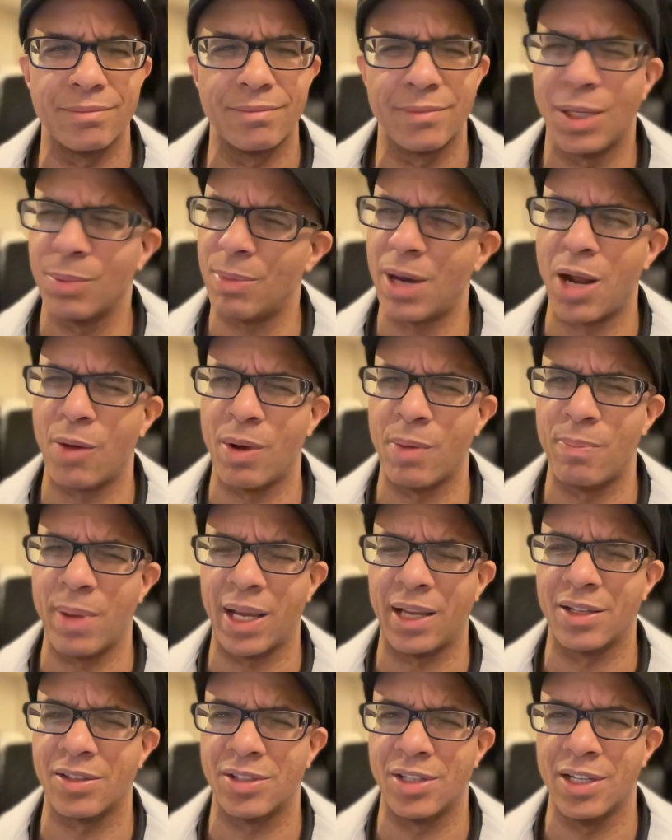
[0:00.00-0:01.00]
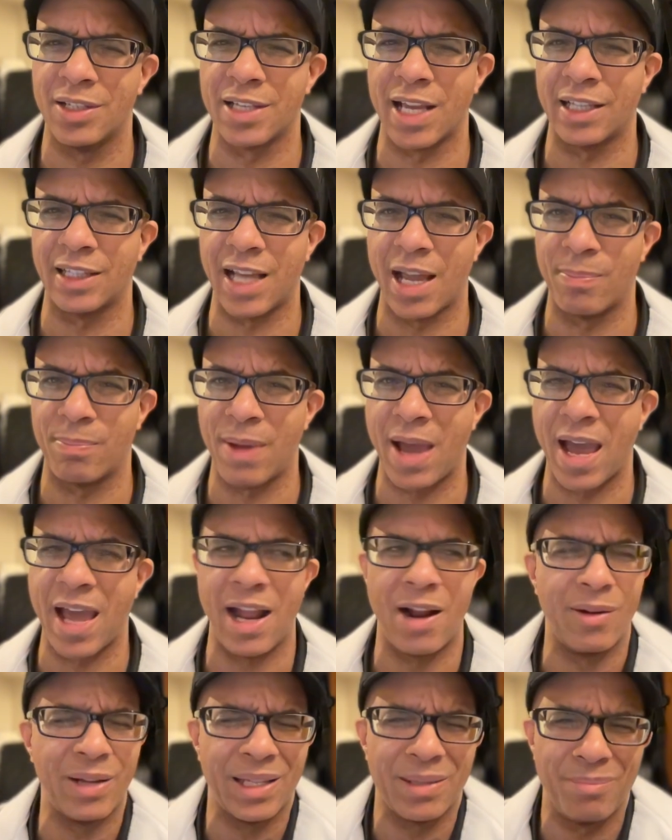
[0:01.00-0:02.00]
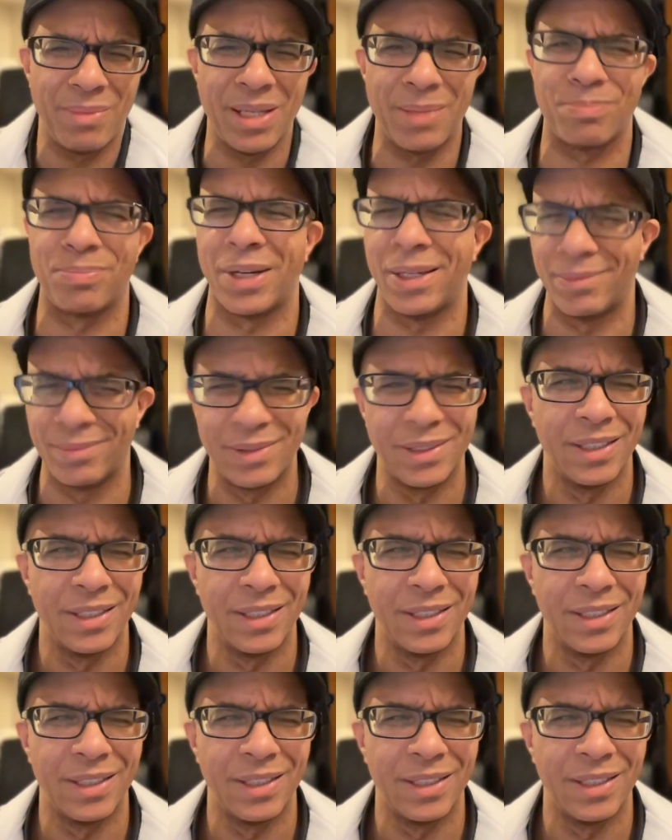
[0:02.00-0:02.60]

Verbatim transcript: And by the way, bacon and cheese ain't that bad. I don't eat meat, but